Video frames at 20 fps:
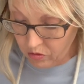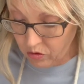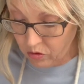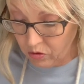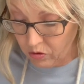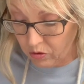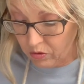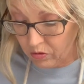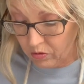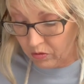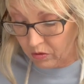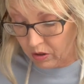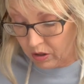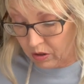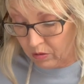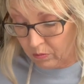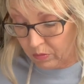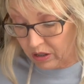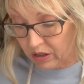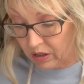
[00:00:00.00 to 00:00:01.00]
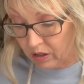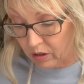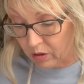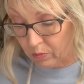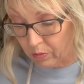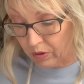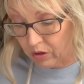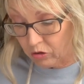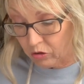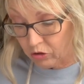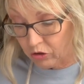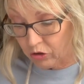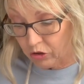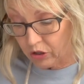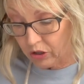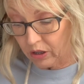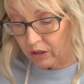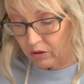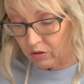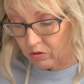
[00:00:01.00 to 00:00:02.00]
you're depending upon your
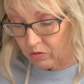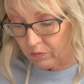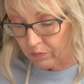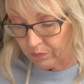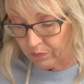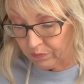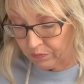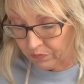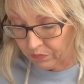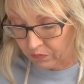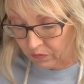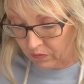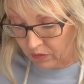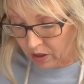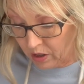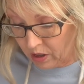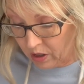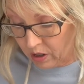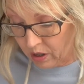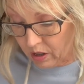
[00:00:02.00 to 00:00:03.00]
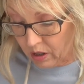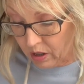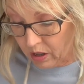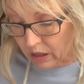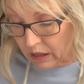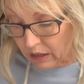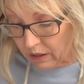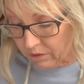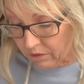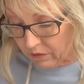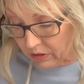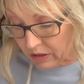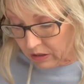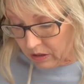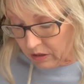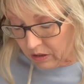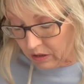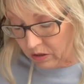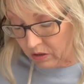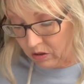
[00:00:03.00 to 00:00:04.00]
shell. If
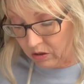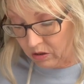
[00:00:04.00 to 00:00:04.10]
it's